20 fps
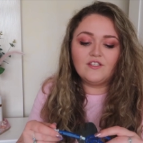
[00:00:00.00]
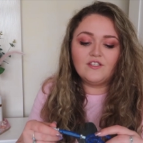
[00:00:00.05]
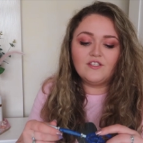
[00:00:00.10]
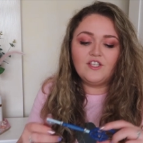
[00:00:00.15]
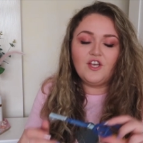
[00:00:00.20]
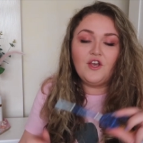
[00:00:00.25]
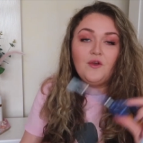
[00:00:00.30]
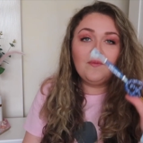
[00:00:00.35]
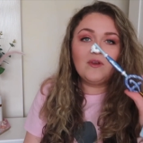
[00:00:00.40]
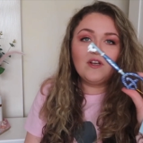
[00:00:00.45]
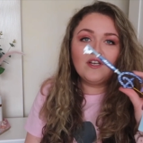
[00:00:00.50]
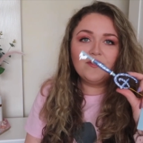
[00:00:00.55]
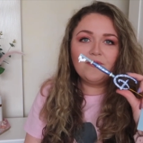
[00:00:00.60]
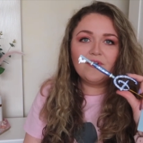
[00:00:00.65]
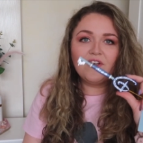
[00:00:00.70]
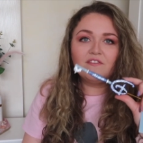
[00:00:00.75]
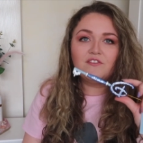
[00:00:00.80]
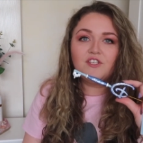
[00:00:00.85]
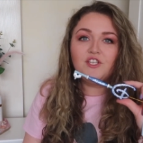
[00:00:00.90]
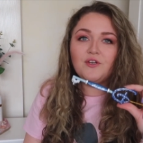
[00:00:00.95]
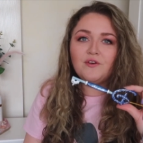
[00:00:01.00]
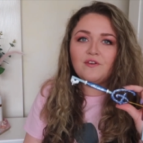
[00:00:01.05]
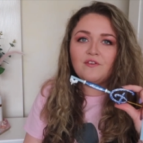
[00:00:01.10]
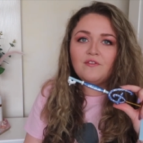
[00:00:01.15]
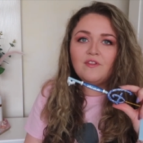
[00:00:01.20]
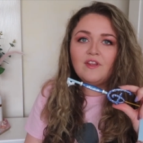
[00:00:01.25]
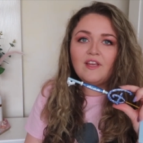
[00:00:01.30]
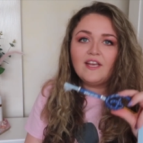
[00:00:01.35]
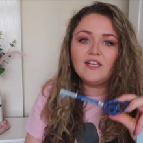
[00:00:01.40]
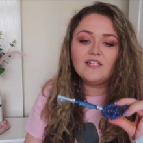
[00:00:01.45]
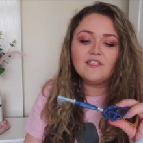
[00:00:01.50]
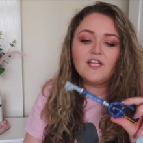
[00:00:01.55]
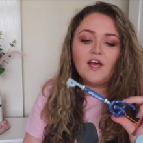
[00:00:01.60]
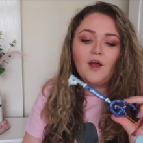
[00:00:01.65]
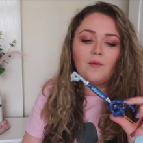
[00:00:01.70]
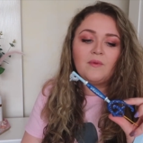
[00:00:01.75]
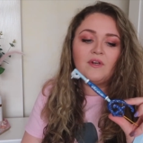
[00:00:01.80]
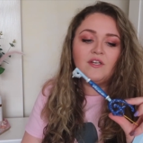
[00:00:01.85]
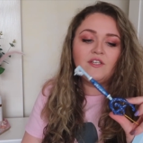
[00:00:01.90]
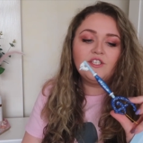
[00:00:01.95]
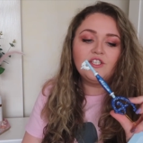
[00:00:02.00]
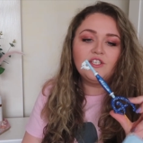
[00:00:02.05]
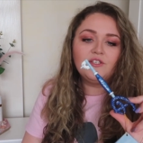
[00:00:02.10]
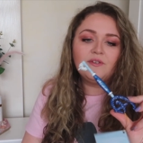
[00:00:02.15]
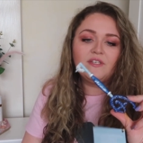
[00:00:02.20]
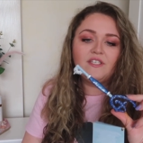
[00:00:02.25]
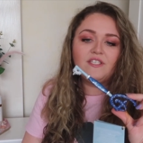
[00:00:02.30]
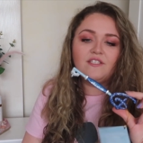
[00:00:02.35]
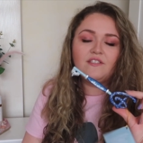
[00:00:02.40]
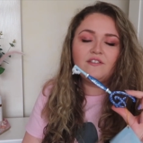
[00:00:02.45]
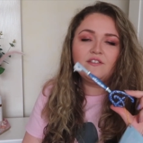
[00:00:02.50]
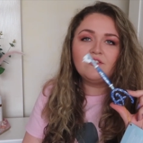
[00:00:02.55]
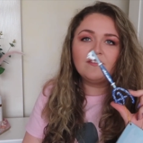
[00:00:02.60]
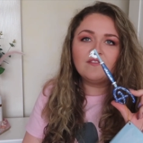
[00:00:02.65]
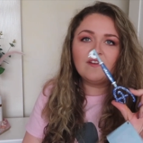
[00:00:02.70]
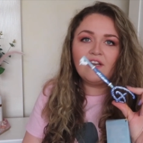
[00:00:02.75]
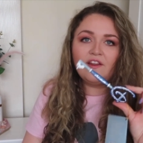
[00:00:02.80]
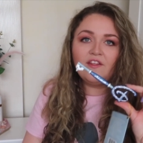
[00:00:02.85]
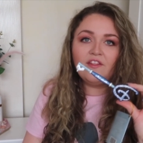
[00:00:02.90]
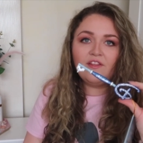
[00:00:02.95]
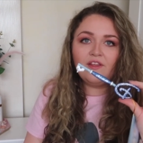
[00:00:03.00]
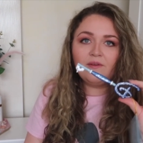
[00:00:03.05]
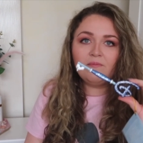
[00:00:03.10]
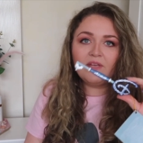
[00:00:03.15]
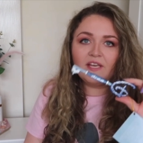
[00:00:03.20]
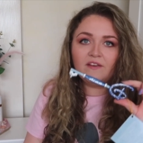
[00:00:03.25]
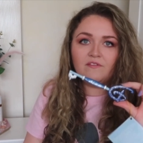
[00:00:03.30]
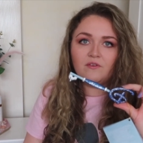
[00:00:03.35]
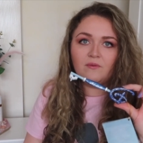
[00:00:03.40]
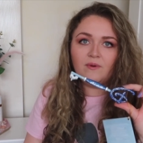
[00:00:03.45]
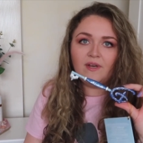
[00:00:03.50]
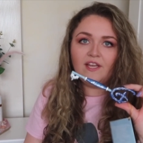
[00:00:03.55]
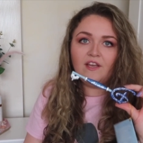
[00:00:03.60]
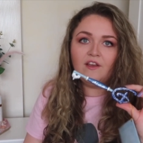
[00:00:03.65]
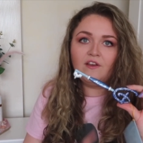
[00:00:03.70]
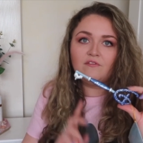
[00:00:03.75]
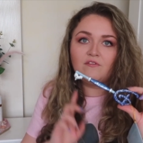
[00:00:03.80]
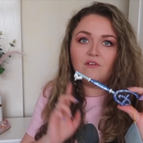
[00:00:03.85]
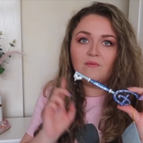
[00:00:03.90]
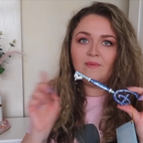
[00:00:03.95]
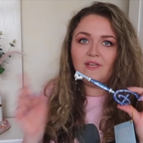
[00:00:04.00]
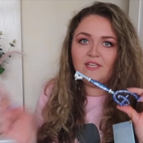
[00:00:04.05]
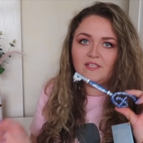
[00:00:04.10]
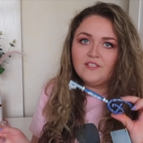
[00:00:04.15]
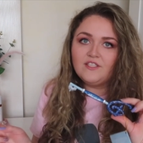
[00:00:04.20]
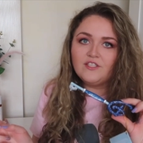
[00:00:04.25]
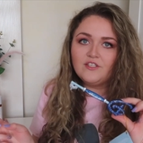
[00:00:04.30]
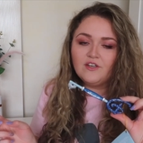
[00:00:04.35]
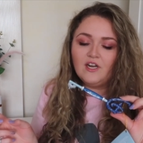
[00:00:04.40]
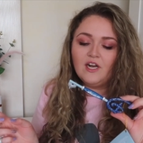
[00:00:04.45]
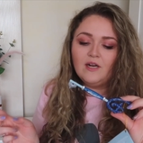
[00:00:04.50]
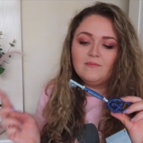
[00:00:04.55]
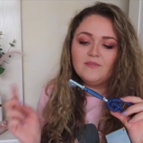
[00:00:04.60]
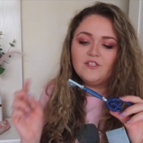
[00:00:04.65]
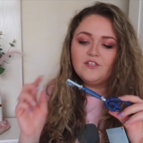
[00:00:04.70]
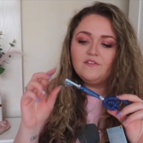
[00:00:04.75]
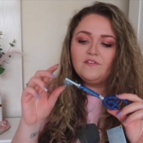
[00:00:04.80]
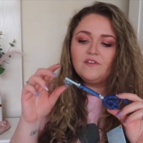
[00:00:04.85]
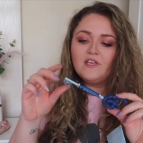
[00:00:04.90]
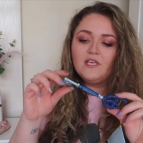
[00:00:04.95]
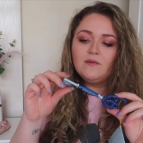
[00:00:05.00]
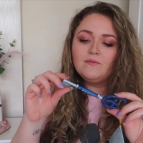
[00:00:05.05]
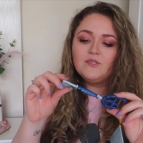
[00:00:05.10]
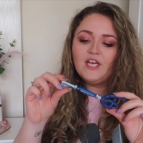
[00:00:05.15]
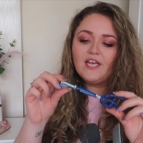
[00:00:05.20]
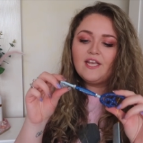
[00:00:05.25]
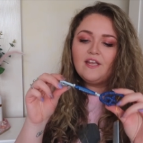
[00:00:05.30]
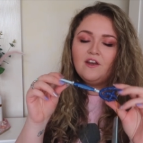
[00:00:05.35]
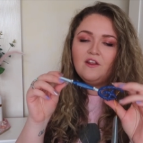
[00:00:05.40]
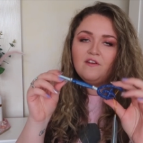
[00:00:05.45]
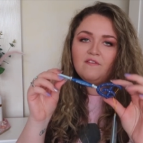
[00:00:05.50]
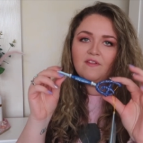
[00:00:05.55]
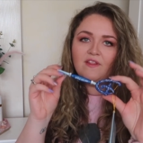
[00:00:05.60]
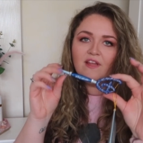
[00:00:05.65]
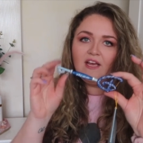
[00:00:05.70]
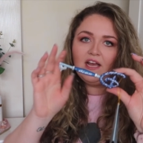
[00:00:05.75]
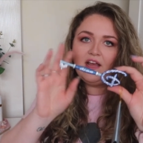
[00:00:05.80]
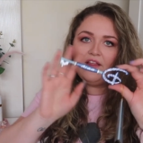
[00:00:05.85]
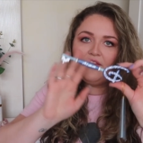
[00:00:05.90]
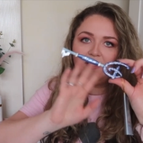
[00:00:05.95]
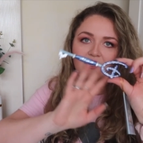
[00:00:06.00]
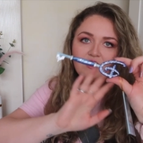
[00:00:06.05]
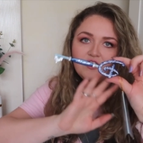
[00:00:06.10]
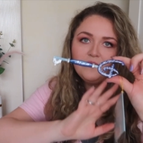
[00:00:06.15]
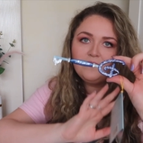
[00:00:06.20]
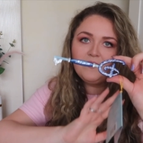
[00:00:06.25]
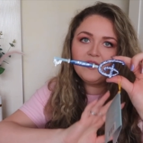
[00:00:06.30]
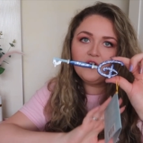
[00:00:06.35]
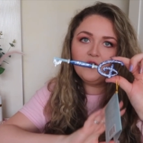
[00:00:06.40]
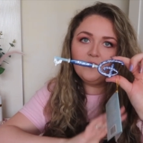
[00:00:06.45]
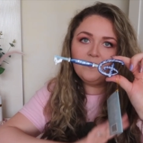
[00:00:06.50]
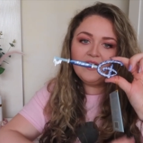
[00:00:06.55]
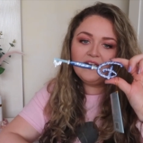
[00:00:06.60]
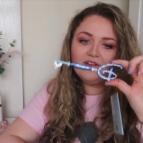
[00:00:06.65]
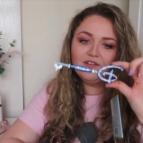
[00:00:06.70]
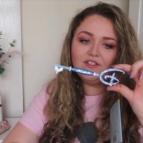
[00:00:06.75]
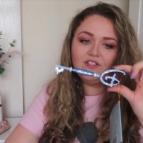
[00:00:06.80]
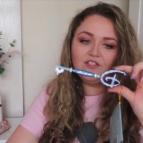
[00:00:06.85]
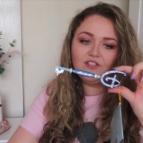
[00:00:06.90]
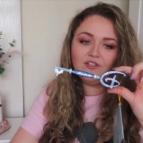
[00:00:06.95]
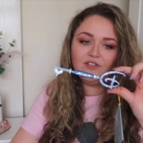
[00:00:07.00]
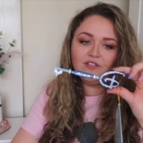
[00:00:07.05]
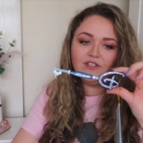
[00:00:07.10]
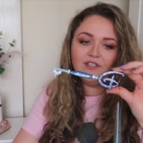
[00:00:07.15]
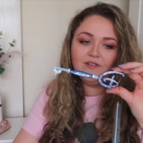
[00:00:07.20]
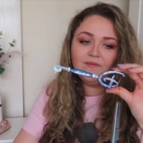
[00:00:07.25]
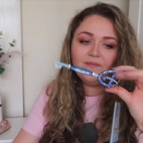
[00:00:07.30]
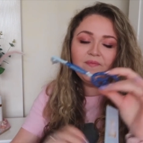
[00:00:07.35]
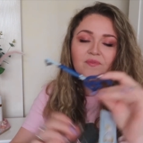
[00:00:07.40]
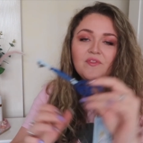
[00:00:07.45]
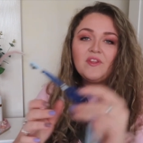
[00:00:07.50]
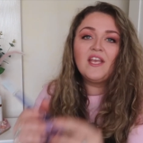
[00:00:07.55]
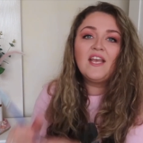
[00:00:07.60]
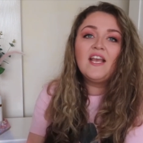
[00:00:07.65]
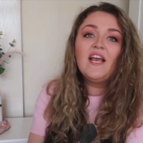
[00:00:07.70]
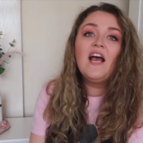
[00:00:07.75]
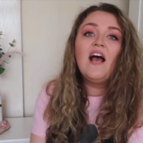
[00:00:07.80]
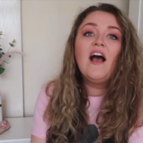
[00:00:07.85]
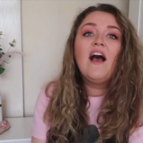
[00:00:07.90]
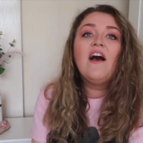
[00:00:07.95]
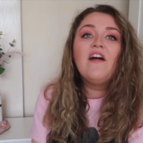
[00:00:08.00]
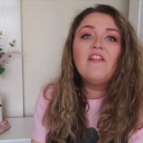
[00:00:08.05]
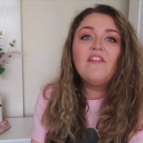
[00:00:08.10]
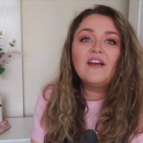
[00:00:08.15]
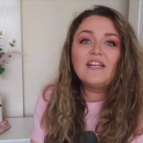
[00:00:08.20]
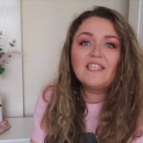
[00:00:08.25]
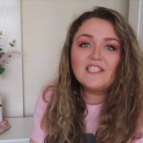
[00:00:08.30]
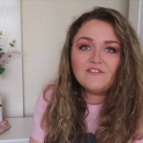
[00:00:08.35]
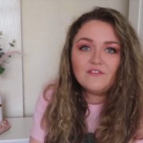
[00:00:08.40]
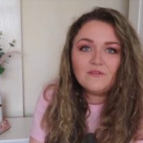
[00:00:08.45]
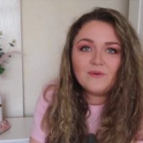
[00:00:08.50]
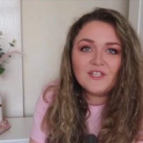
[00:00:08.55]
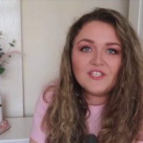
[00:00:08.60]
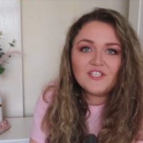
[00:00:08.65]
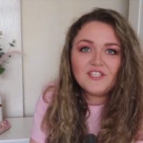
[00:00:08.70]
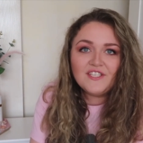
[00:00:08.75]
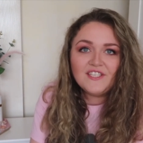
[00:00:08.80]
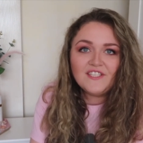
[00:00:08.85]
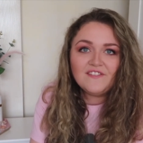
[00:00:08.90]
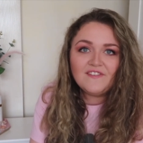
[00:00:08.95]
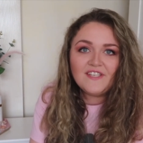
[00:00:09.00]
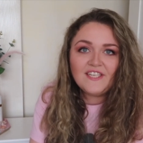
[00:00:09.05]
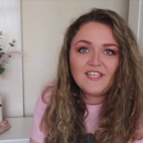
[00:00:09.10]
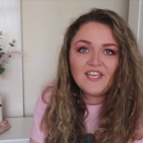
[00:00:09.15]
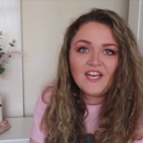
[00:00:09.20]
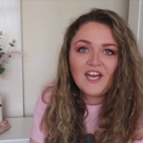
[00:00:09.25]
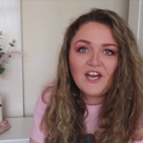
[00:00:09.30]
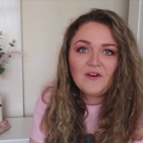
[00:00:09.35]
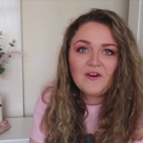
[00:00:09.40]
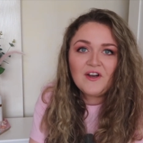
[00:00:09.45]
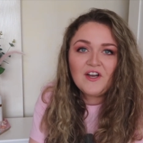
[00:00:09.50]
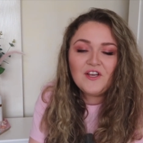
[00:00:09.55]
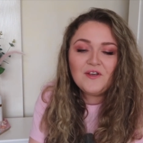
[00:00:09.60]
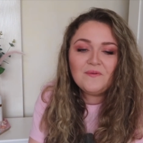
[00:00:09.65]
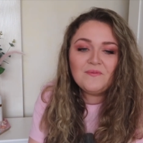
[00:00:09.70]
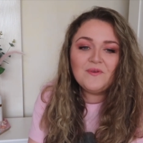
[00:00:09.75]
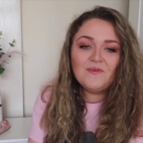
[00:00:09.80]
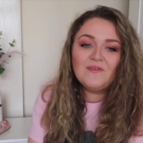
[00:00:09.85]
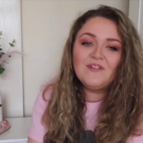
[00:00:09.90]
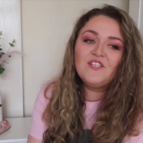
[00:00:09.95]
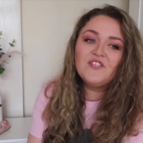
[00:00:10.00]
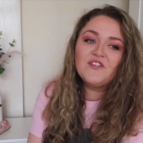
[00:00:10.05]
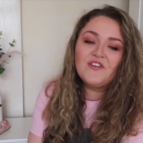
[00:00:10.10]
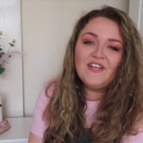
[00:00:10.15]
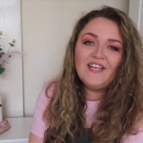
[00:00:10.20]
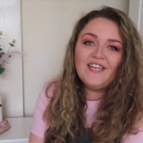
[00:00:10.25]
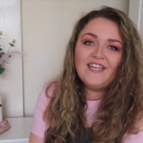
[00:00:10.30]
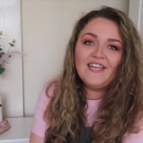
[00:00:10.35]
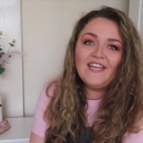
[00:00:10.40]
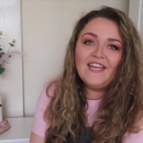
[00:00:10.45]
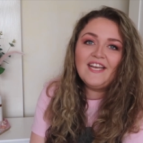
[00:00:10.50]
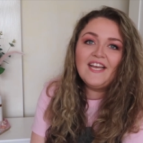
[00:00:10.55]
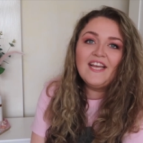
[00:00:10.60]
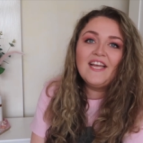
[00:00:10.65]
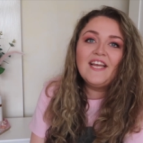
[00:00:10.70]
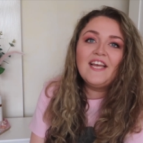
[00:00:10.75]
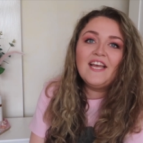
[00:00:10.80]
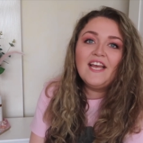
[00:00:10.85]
So because we got two of these, I'm going to do a Cinderella themed giveaway over on my Instagram. So if you keep checking over there, that should be coming out soon. Thanks for watching this video. I hope you enjoyed it.